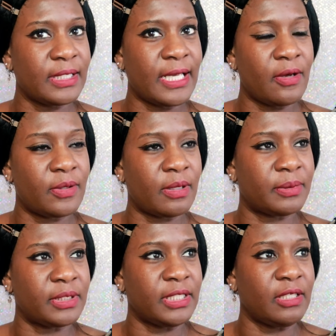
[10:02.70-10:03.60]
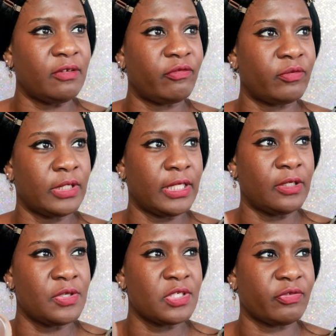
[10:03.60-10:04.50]
right now, and I believe
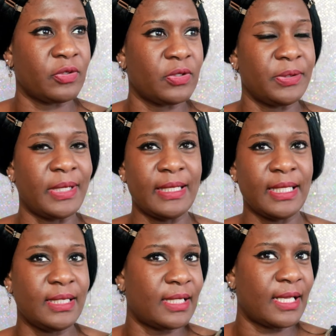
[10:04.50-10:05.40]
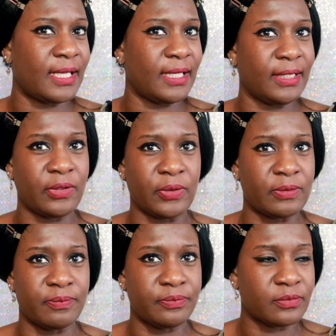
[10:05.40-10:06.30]
it goes for $9.99
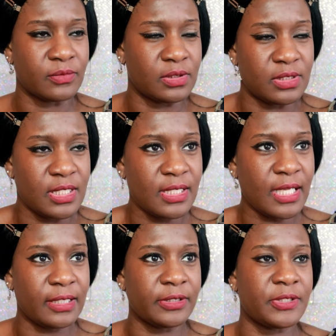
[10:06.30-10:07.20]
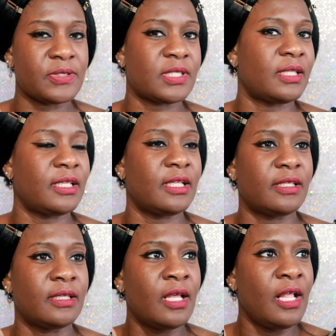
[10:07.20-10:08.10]
or $10, and
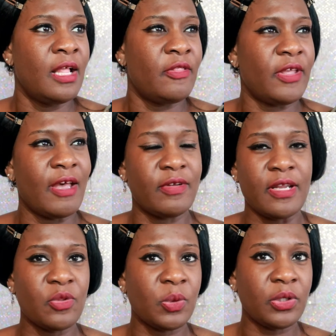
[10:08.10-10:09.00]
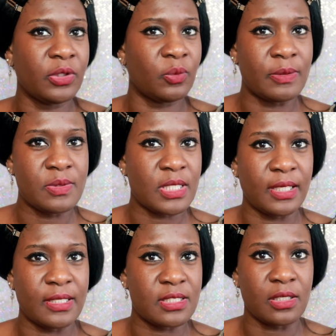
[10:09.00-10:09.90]
then they have another one on their
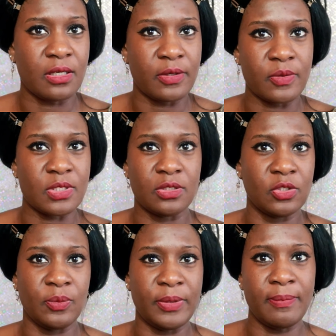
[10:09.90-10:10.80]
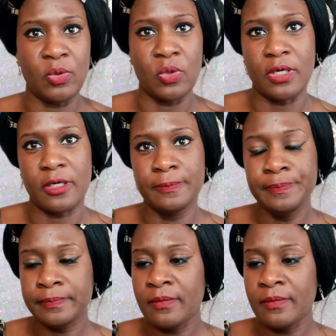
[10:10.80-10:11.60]
website I saw. It was a little bit more.